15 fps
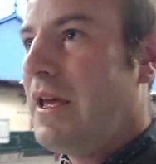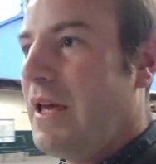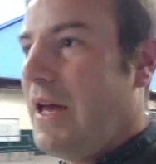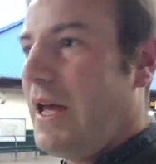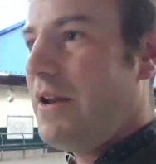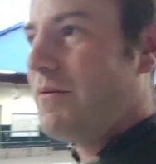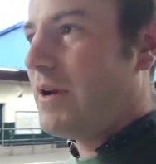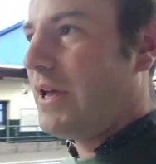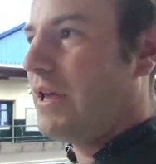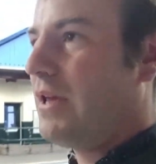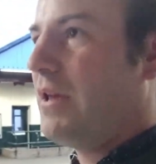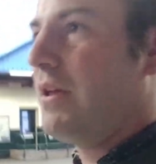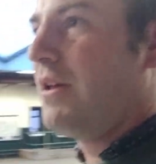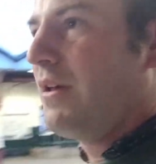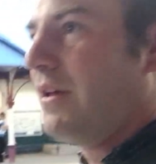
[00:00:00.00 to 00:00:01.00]
Anyway,
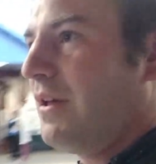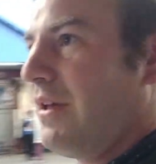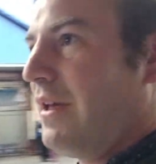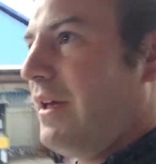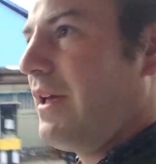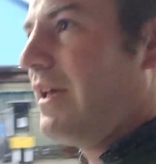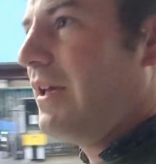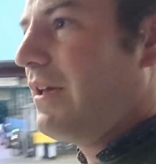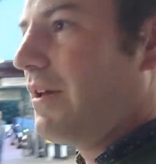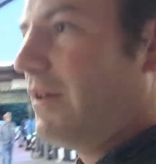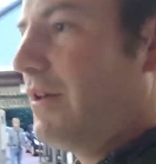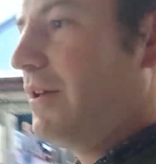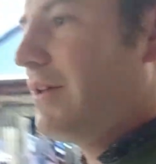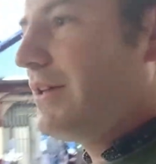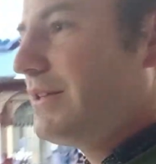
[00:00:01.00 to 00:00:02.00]
here
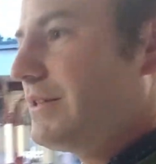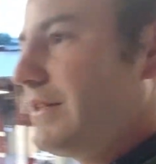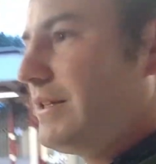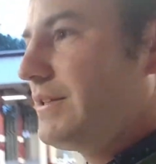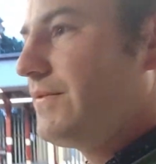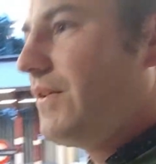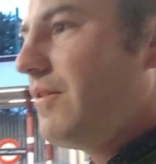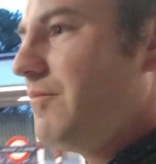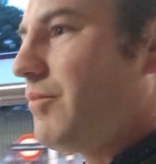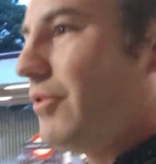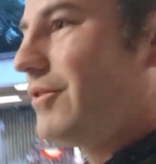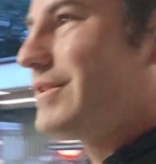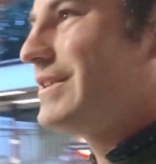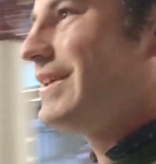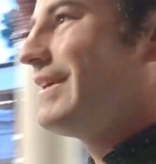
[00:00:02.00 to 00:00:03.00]
is this phone
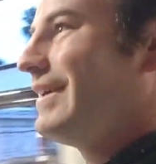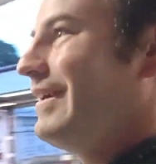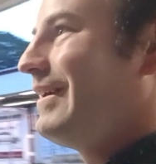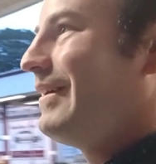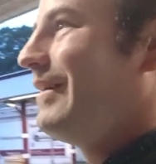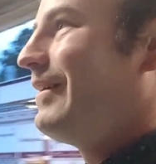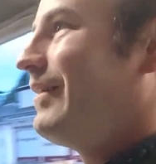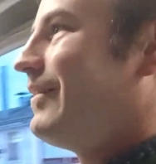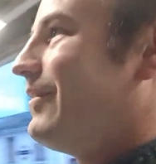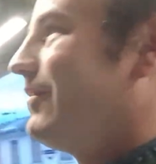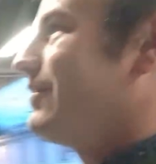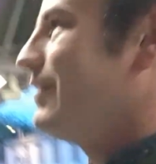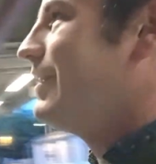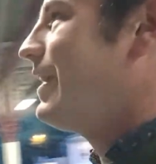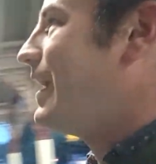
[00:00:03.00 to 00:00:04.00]
box. Look
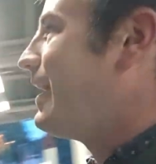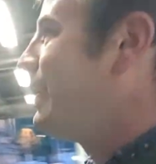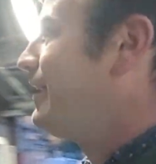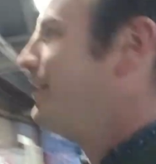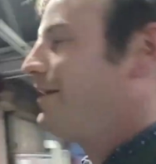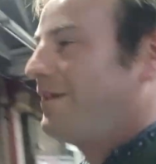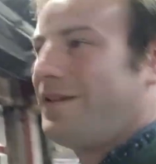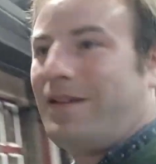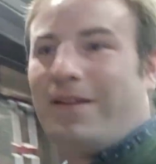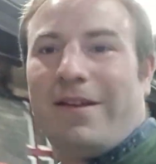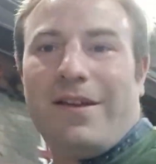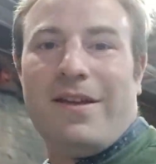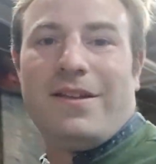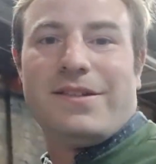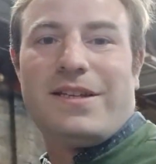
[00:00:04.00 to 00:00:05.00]
at that.
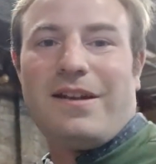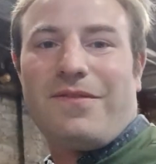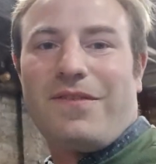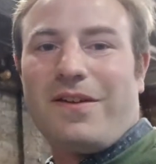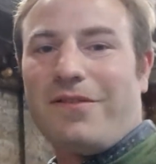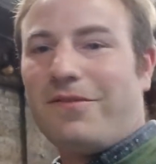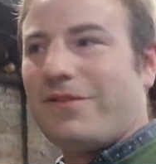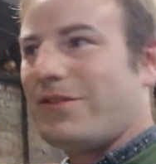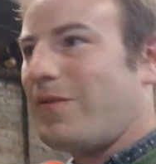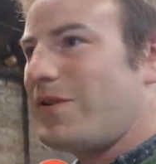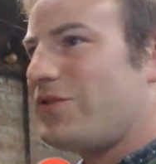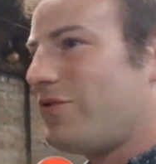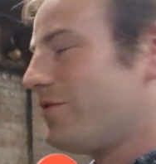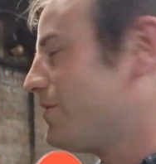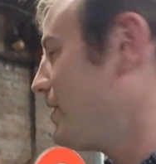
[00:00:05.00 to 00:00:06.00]
Telephone. So as
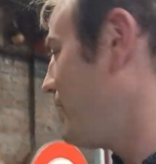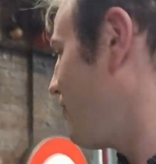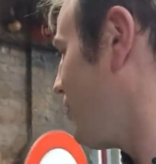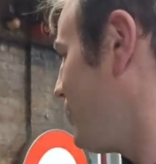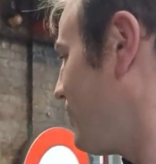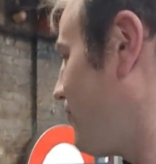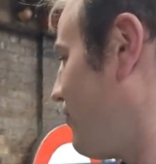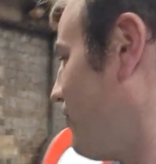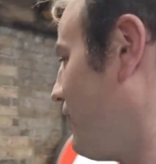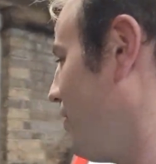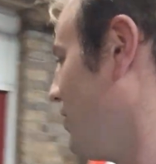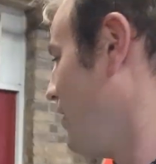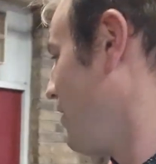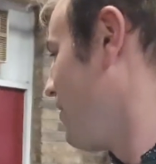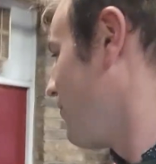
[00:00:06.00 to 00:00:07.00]
you can see, very different
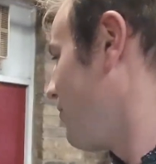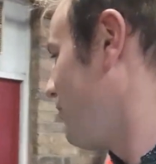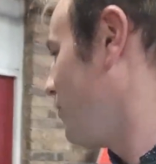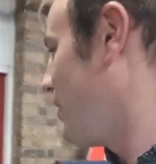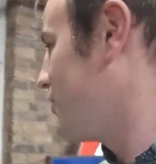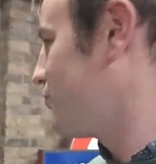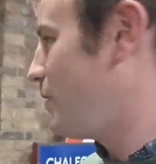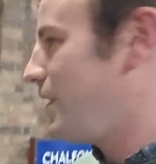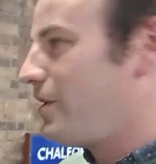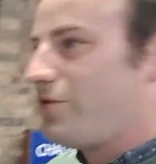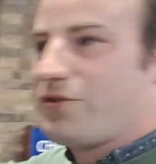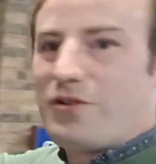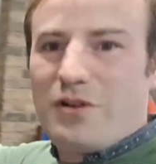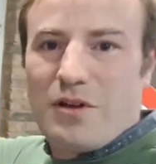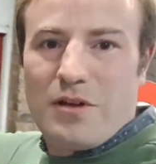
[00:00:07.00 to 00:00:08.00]
from the ones we used
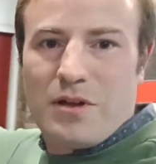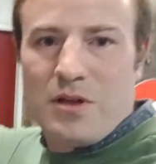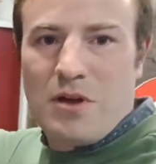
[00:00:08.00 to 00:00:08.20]
to look.